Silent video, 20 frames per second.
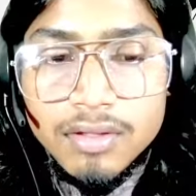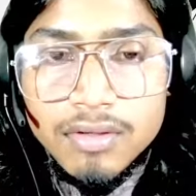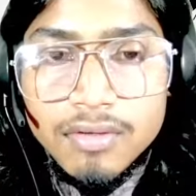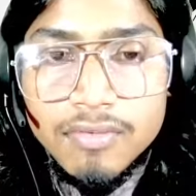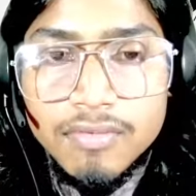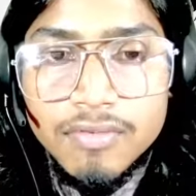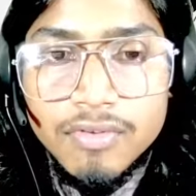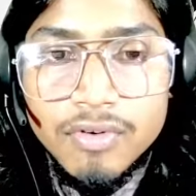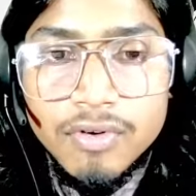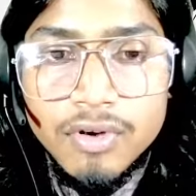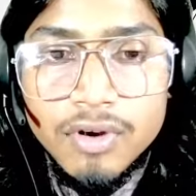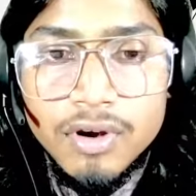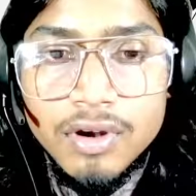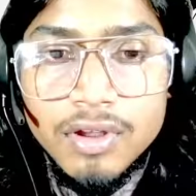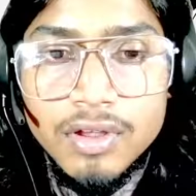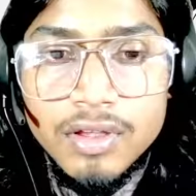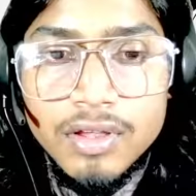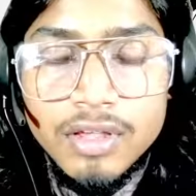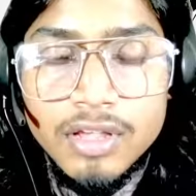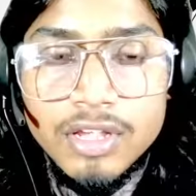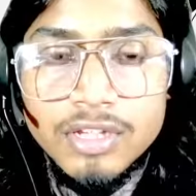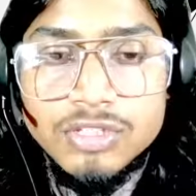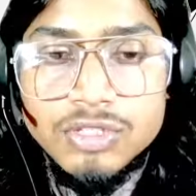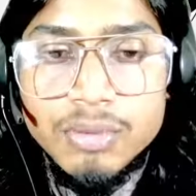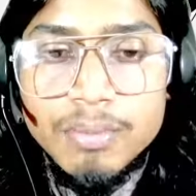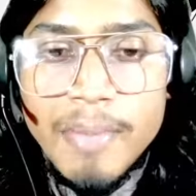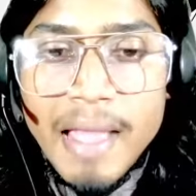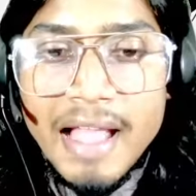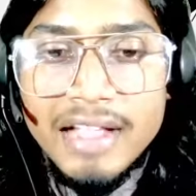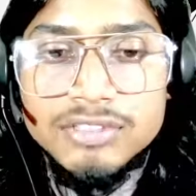4. So
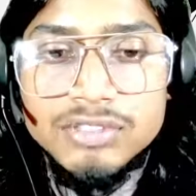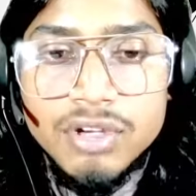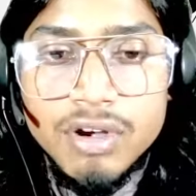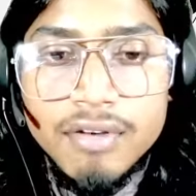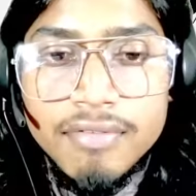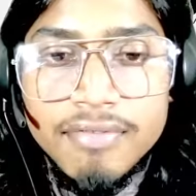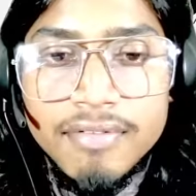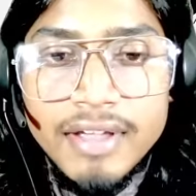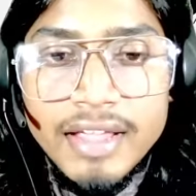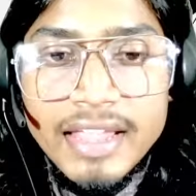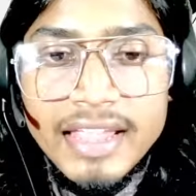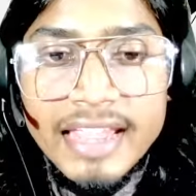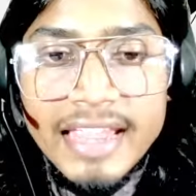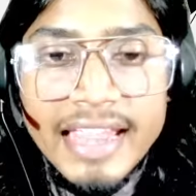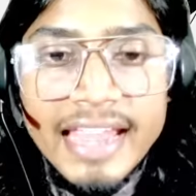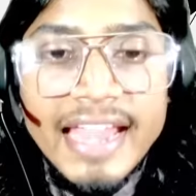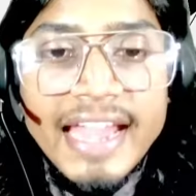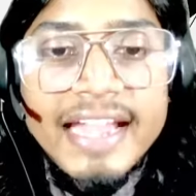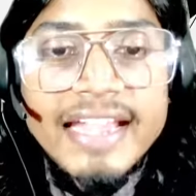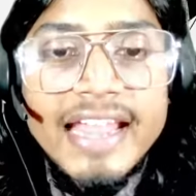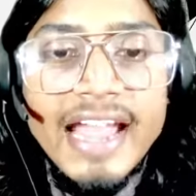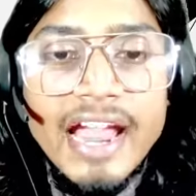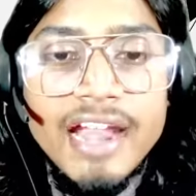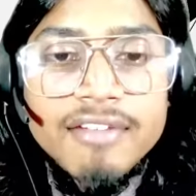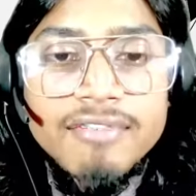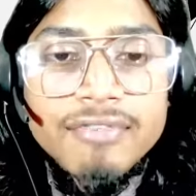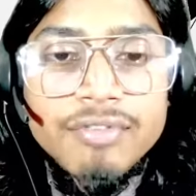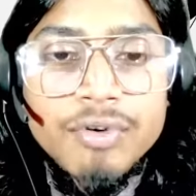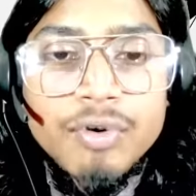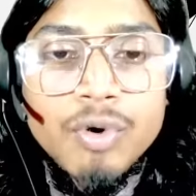max of 8
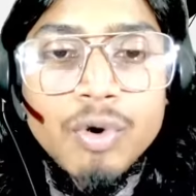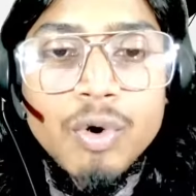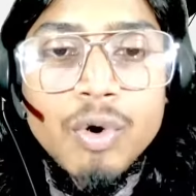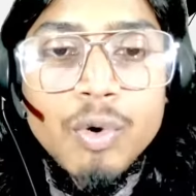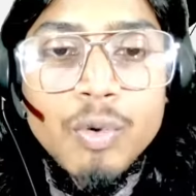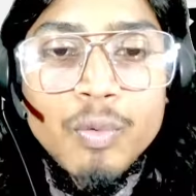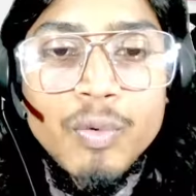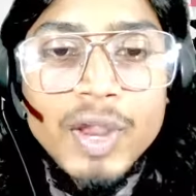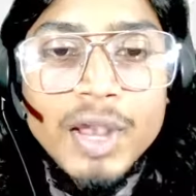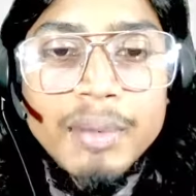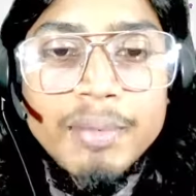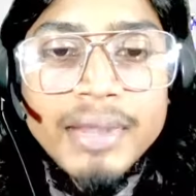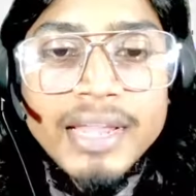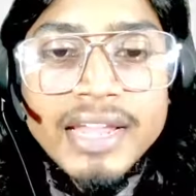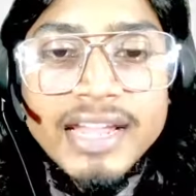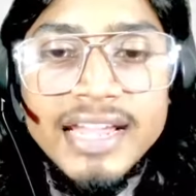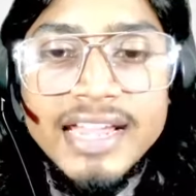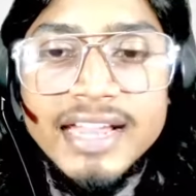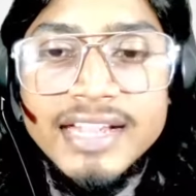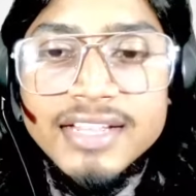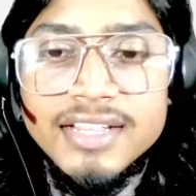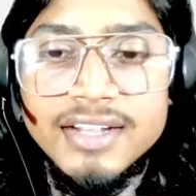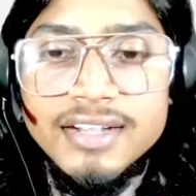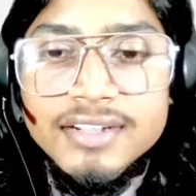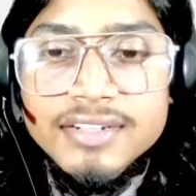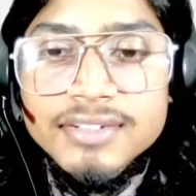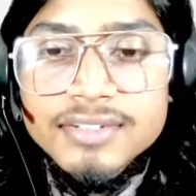and 4 will be 8.